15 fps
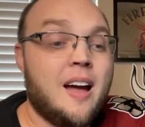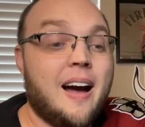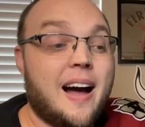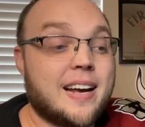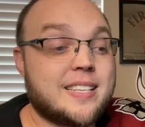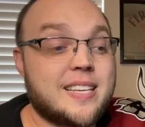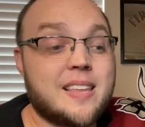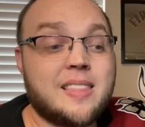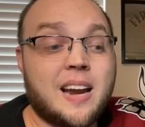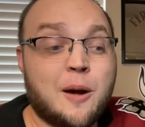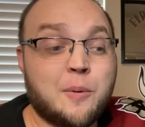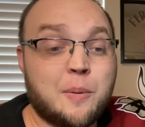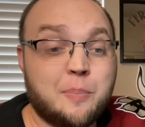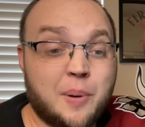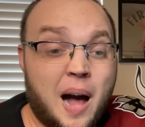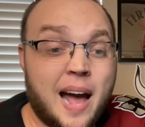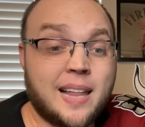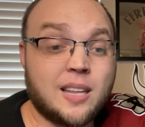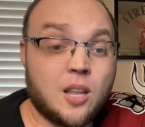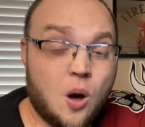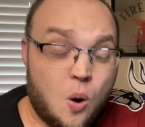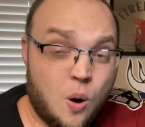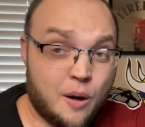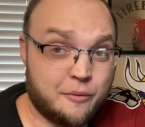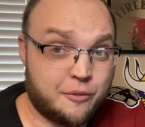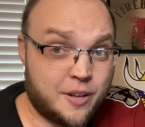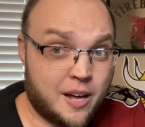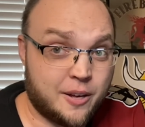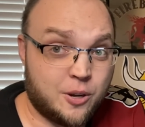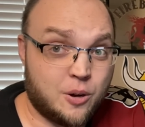I said that I would buy low on
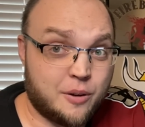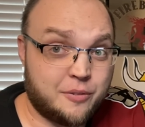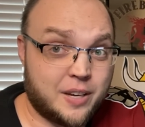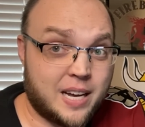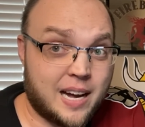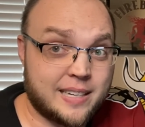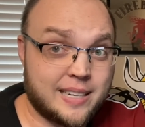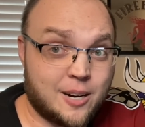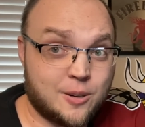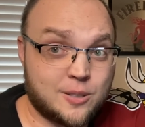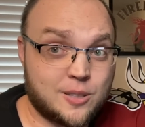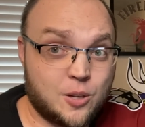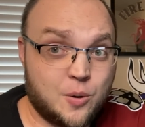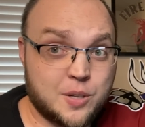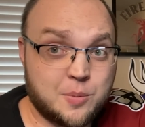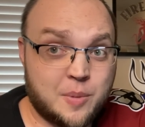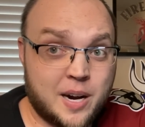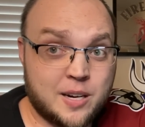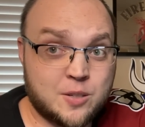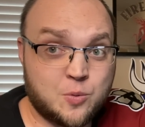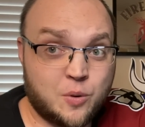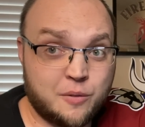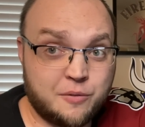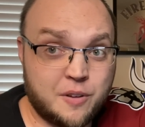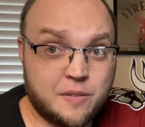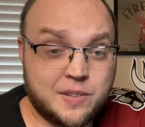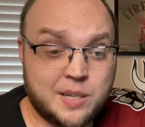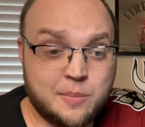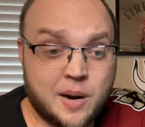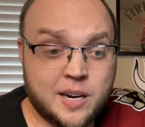Fialho if he got down as low as minus
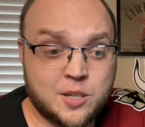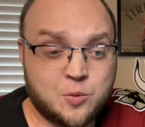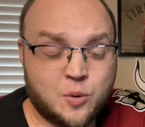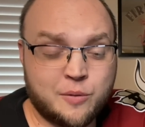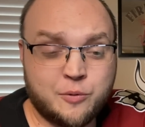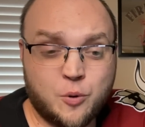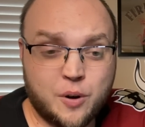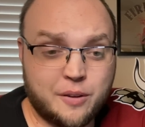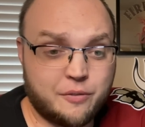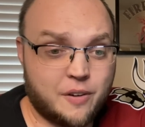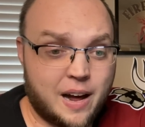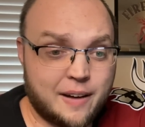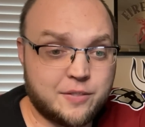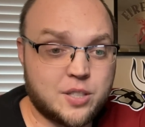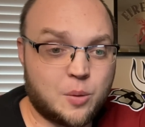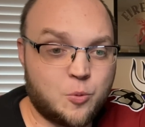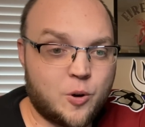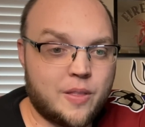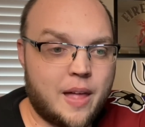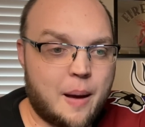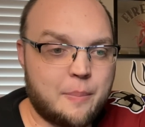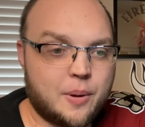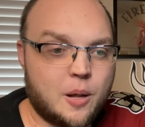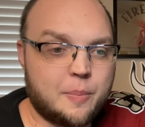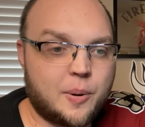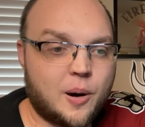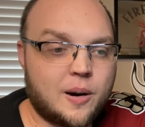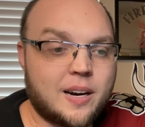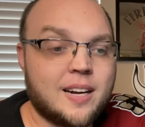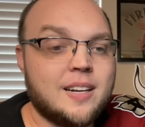150, minus 145, somewhere in that
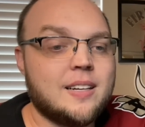ballpark.